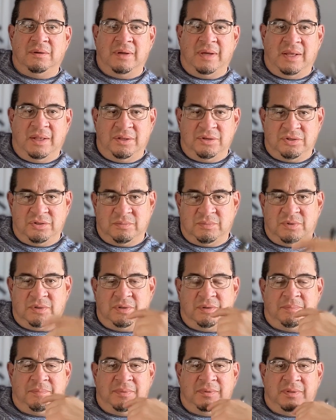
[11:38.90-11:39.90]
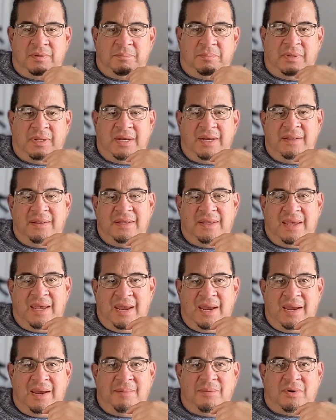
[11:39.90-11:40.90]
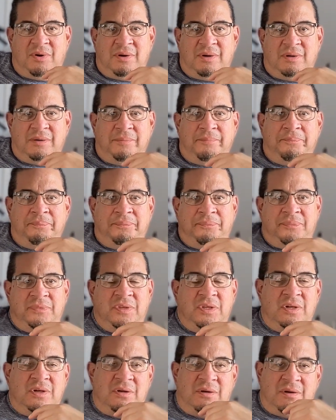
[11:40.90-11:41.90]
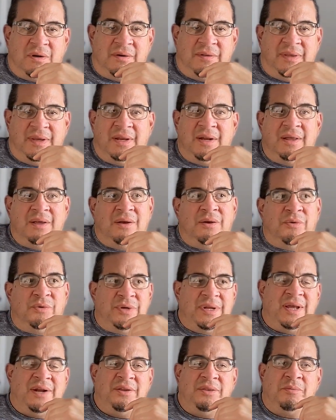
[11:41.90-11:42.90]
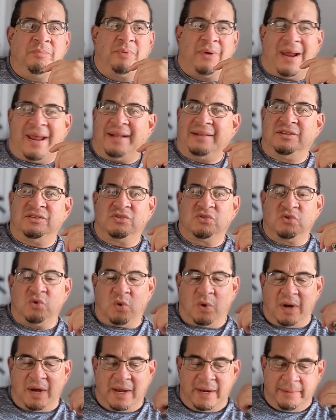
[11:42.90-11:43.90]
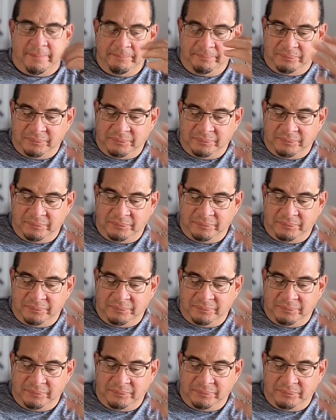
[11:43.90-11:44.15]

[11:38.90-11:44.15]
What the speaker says: eligible to play in the game, or are they going to go down to the practice squad?